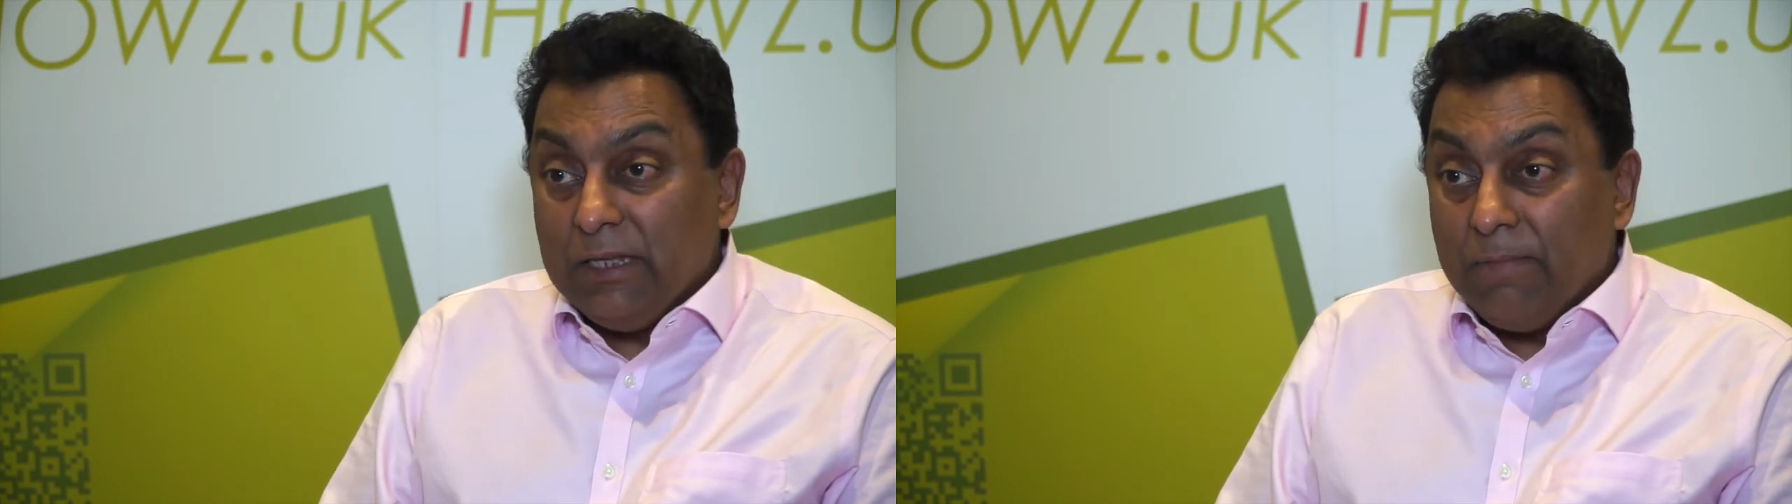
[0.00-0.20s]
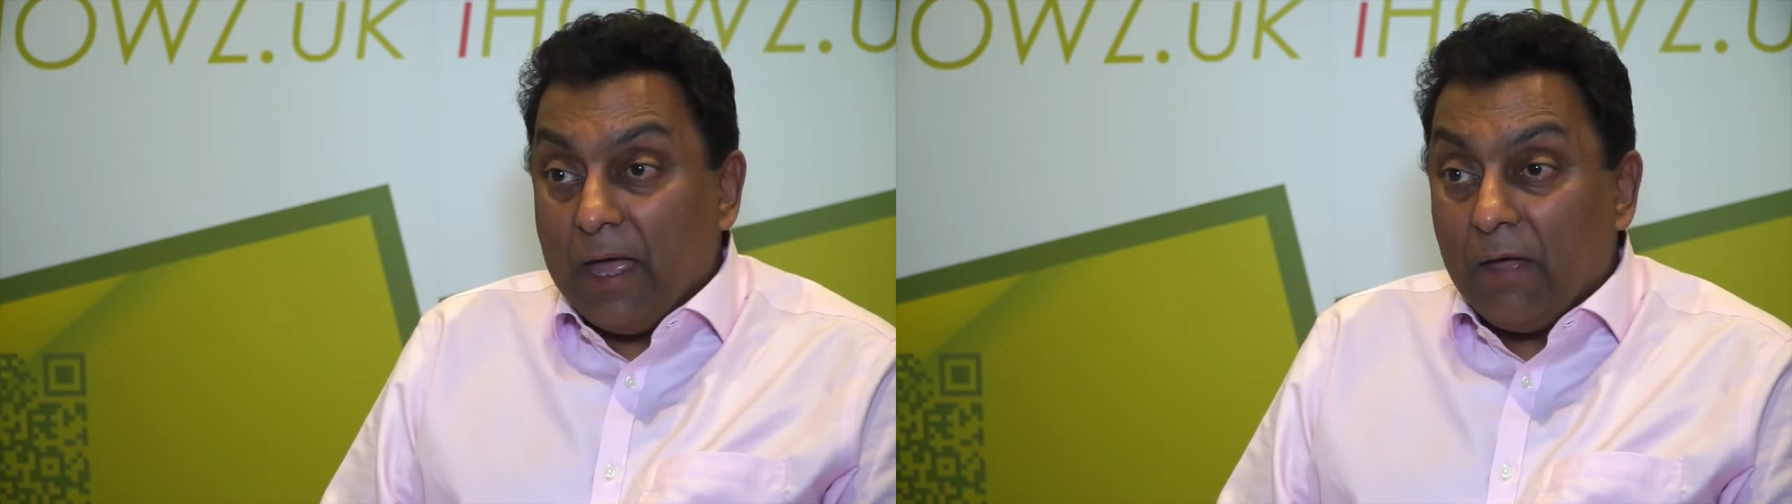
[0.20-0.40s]

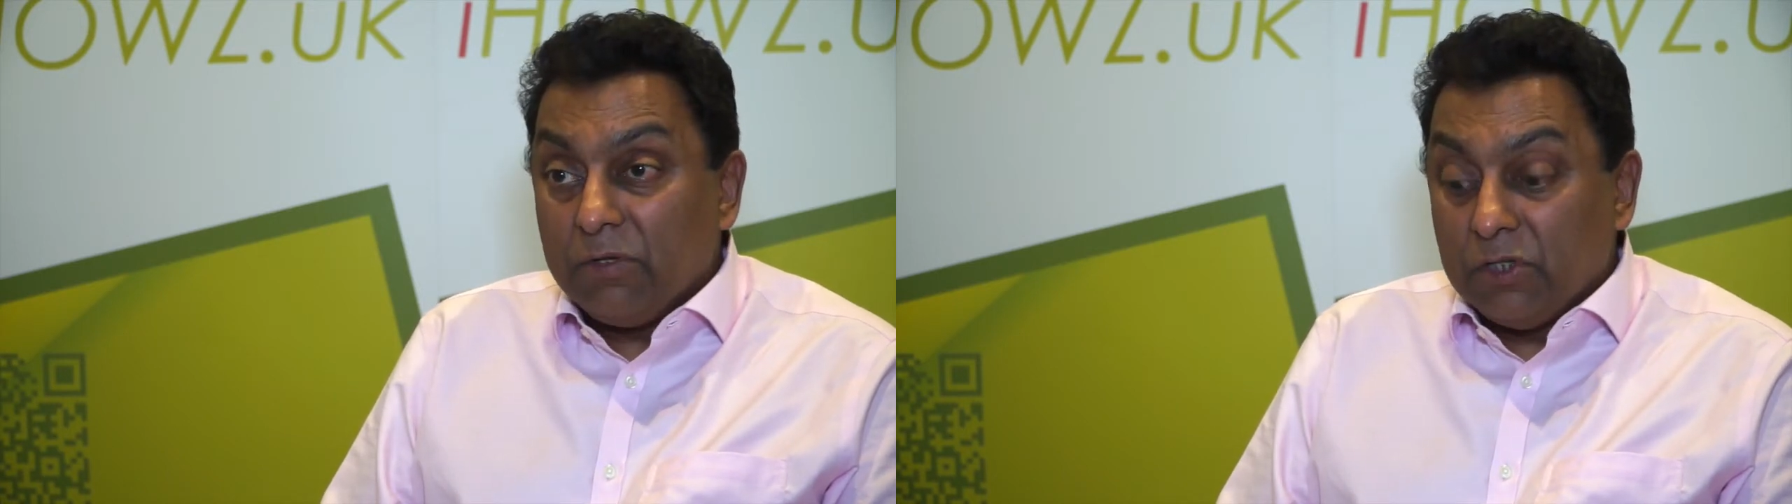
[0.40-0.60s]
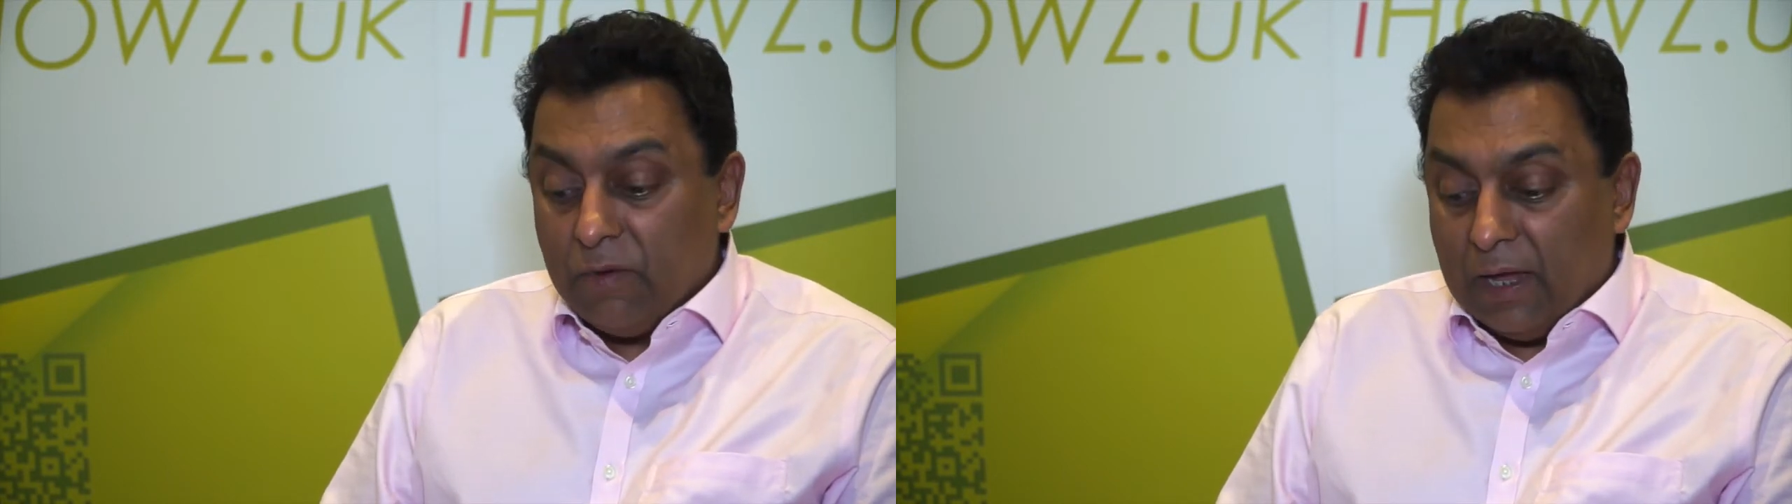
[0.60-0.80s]

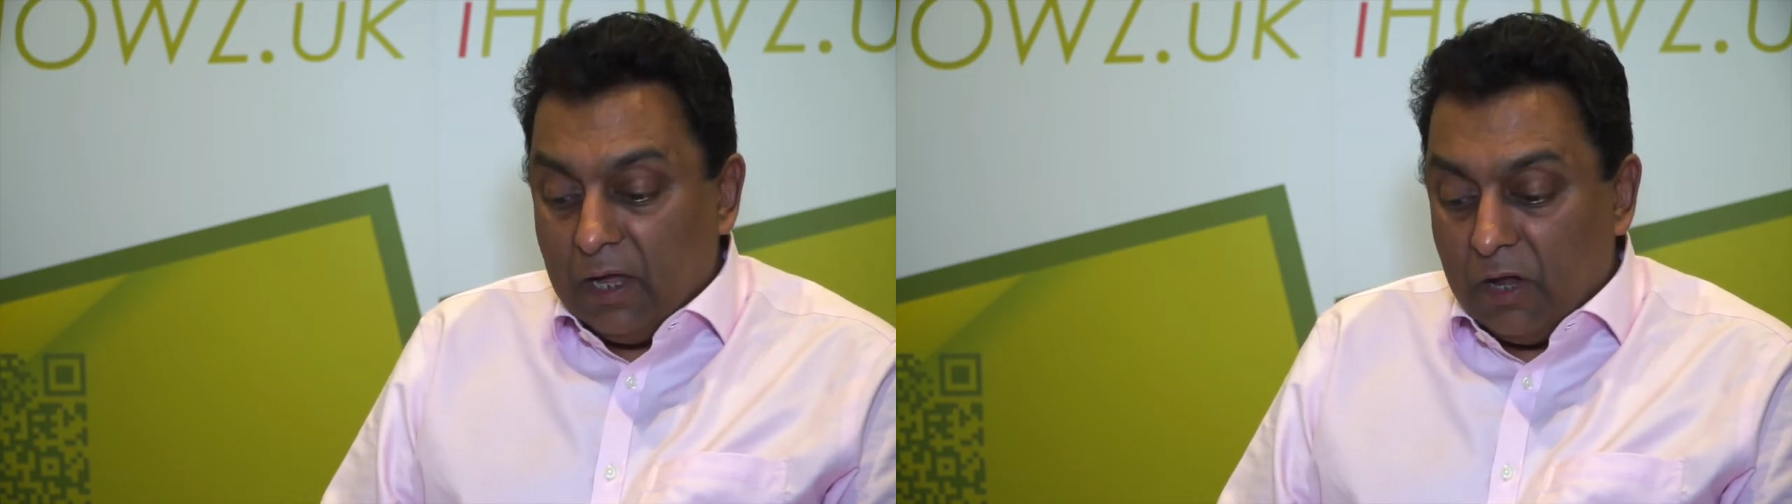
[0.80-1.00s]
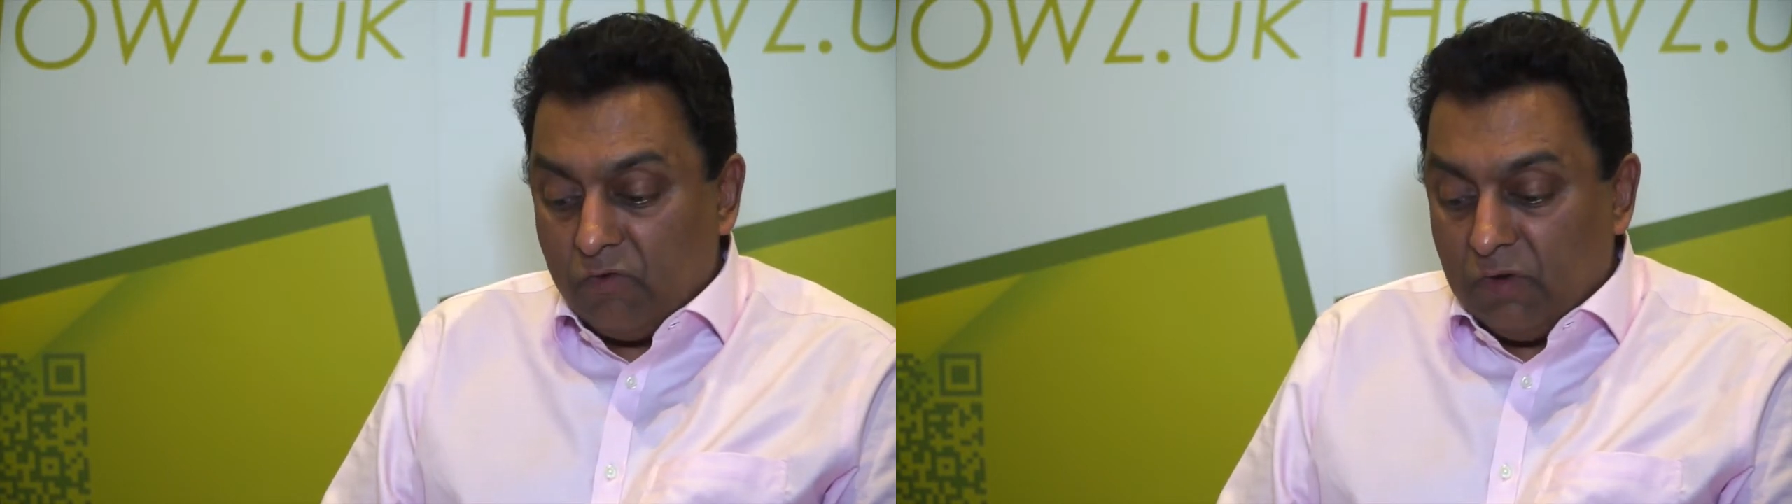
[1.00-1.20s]

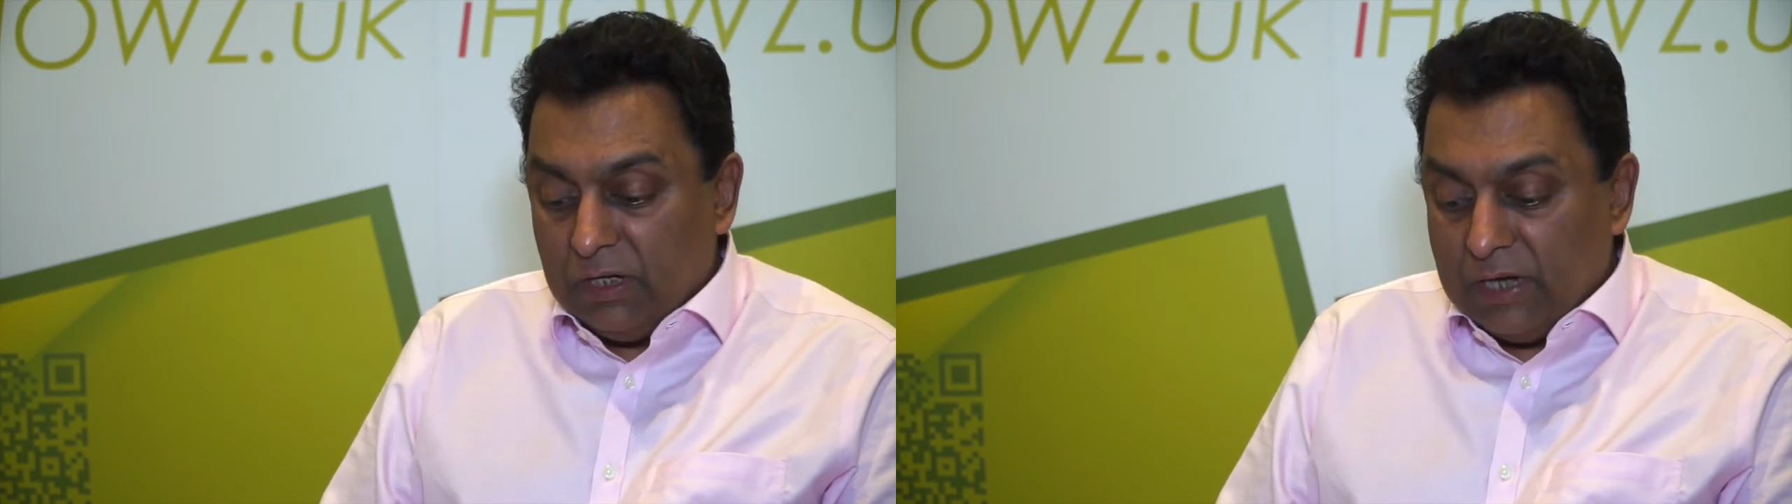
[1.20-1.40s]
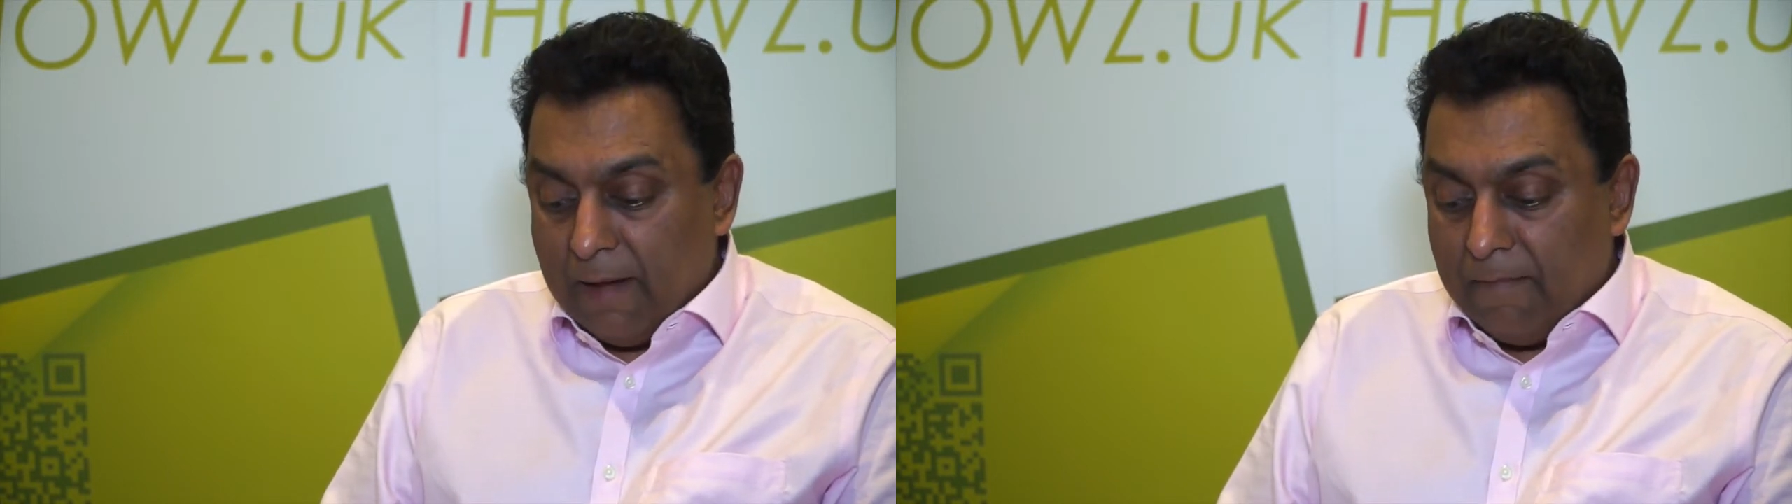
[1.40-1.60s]

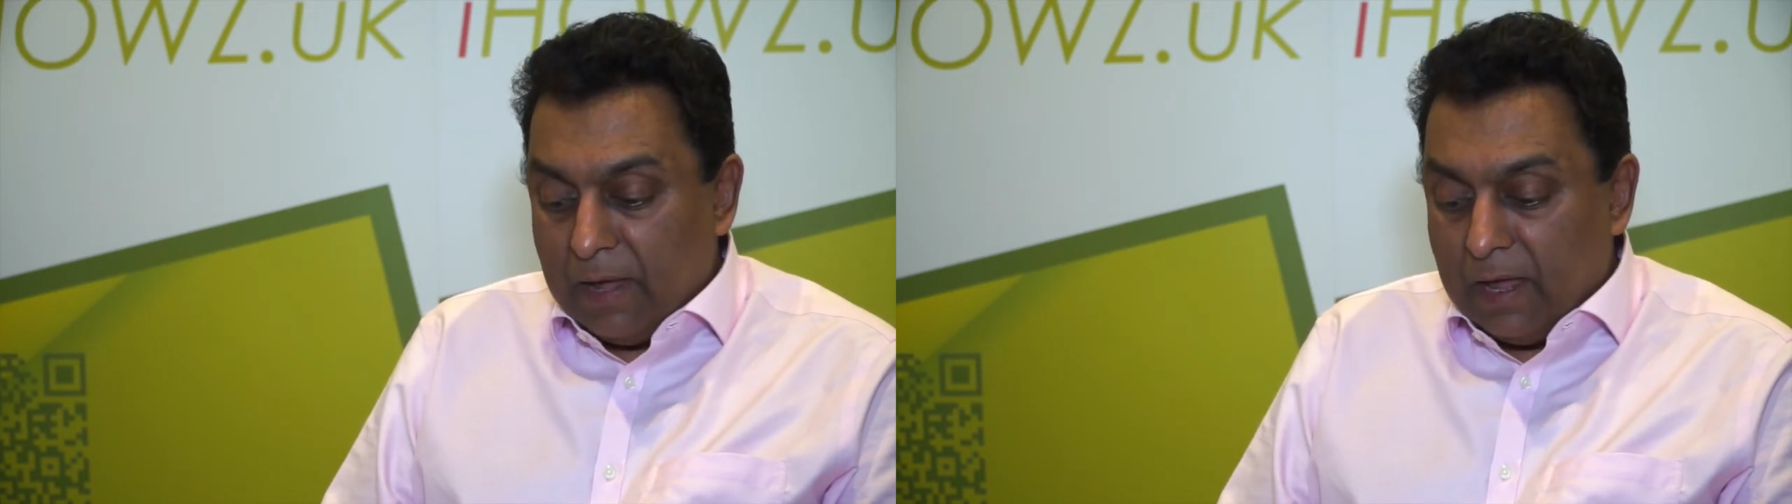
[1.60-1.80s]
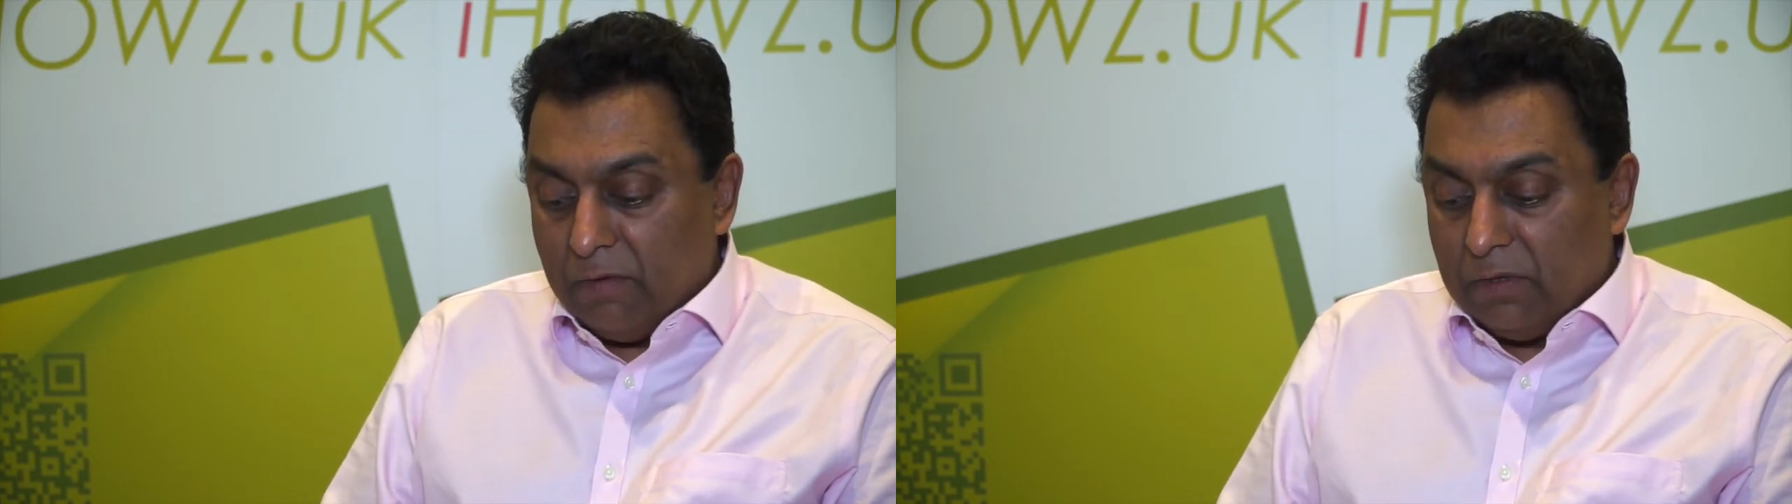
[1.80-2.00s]

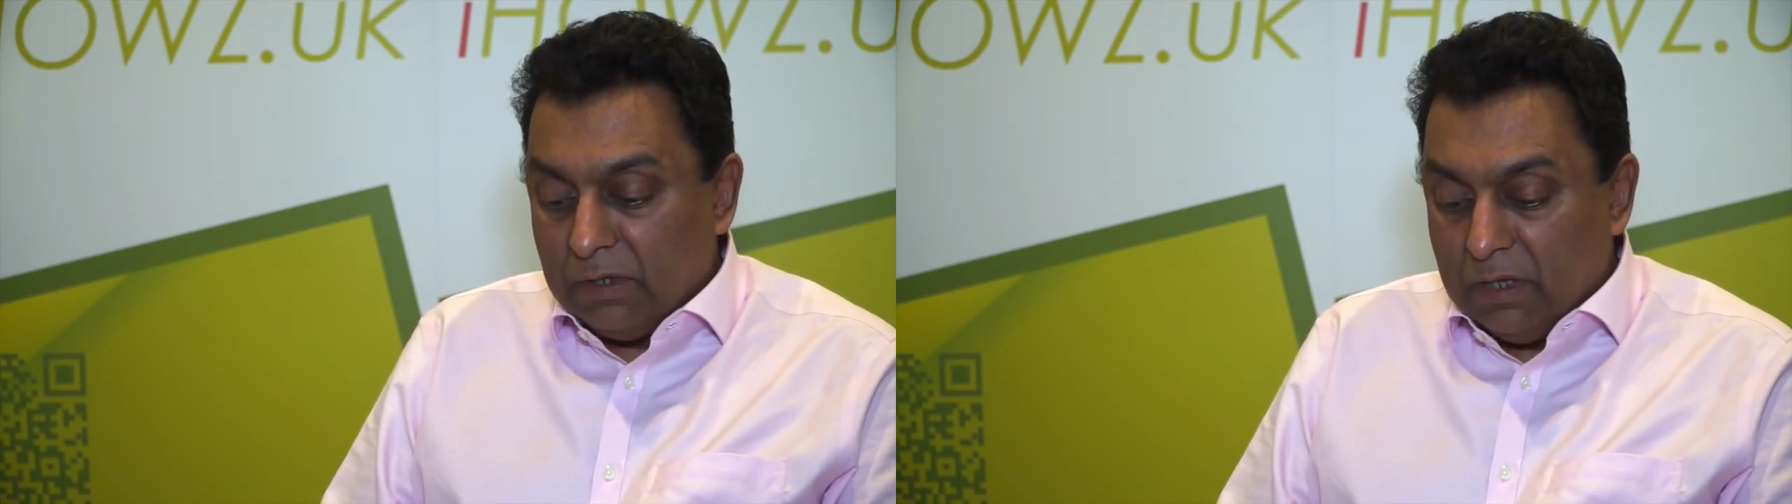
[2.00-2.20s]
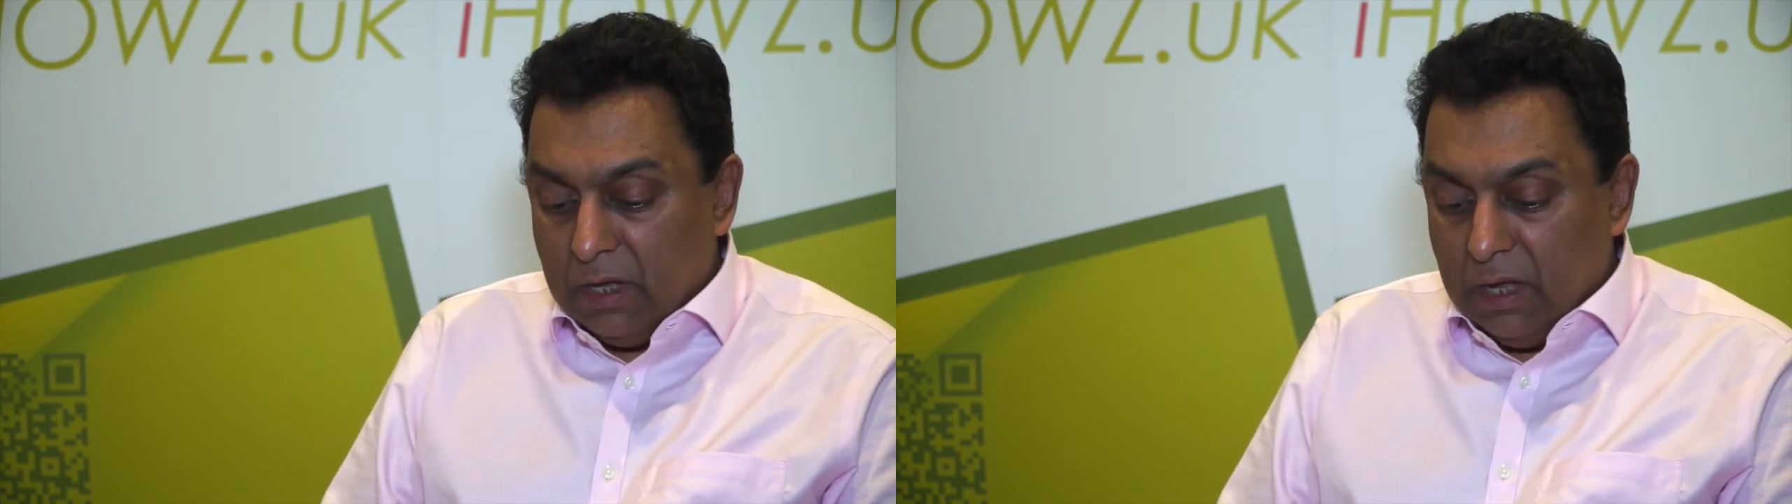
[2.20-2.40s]
£810.